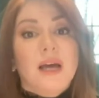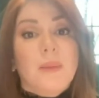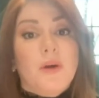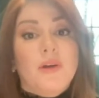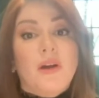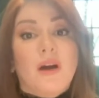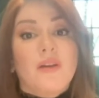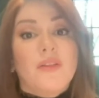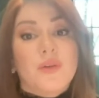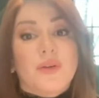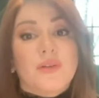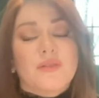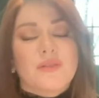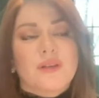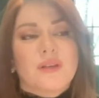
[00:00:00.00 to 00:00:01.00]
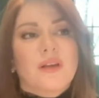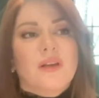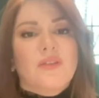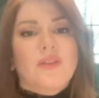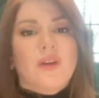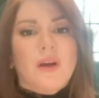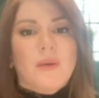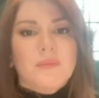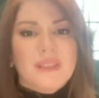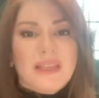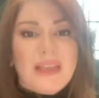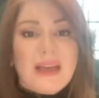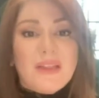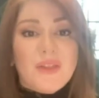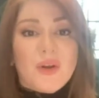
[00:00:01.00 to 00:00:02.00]
among others, to come
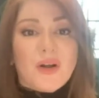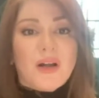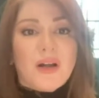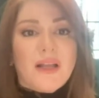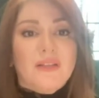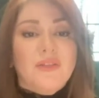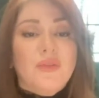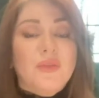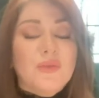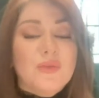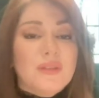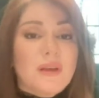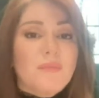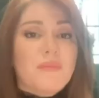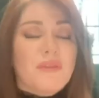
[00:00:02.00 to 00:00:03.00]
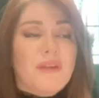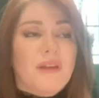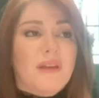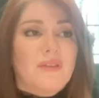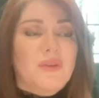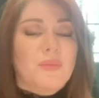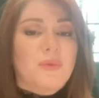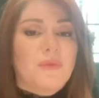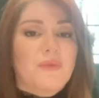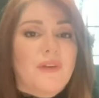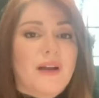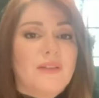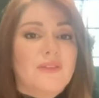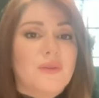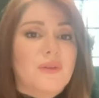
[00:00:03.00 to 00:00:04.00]
together and do something to
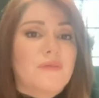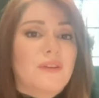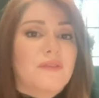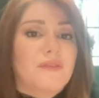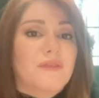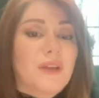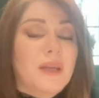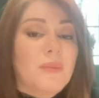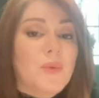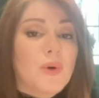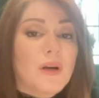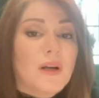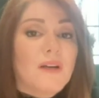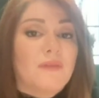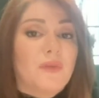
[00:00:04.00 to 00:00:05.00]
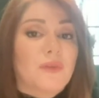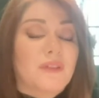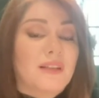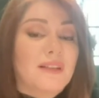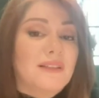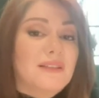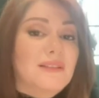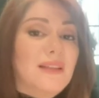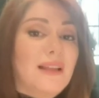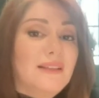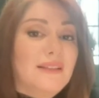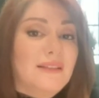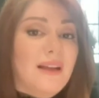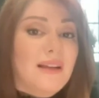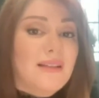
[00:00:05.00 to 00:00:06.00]
provide sort of a framework for data
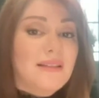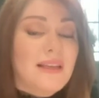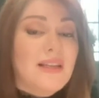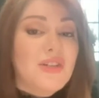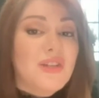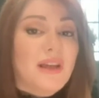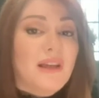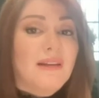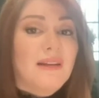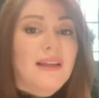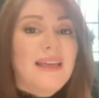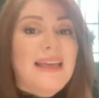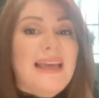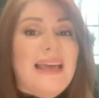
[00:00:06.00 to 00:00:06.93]
standardization